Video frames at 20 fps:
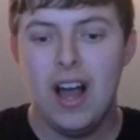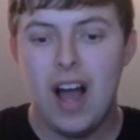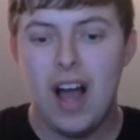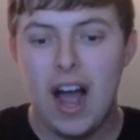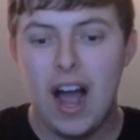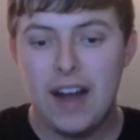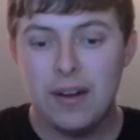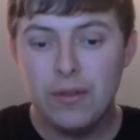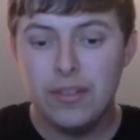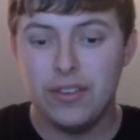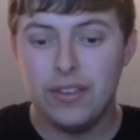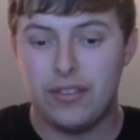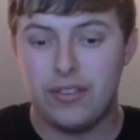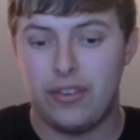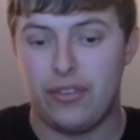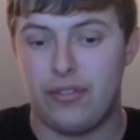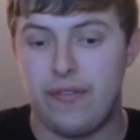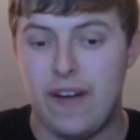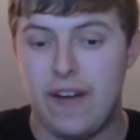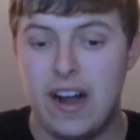I know this is
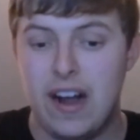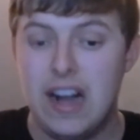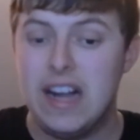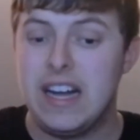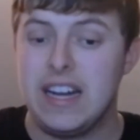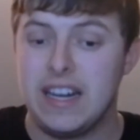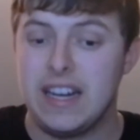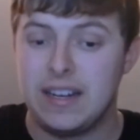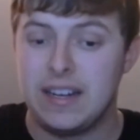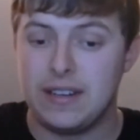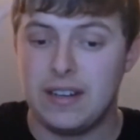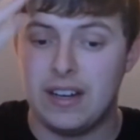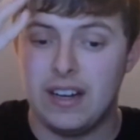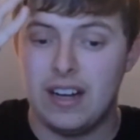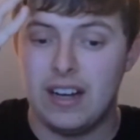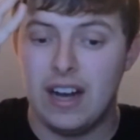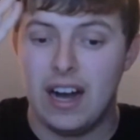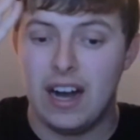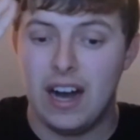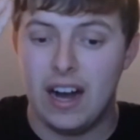very
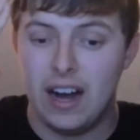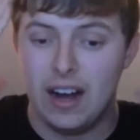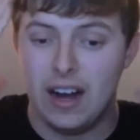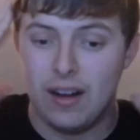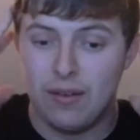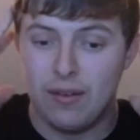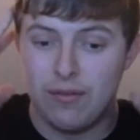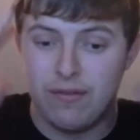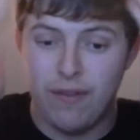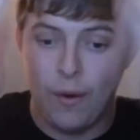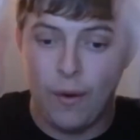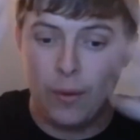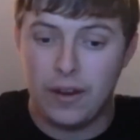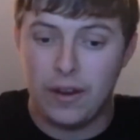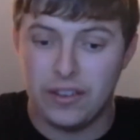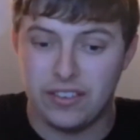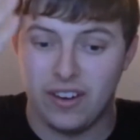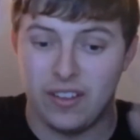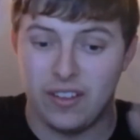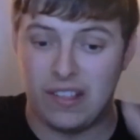
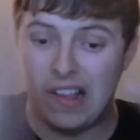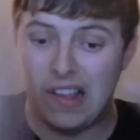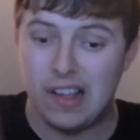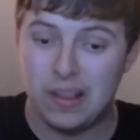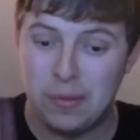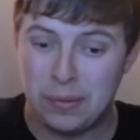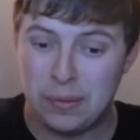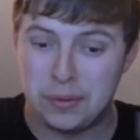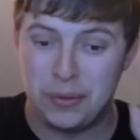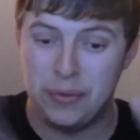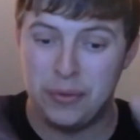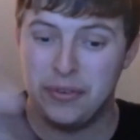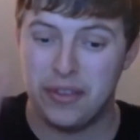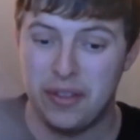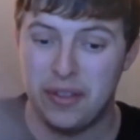focused on Lollapalooza.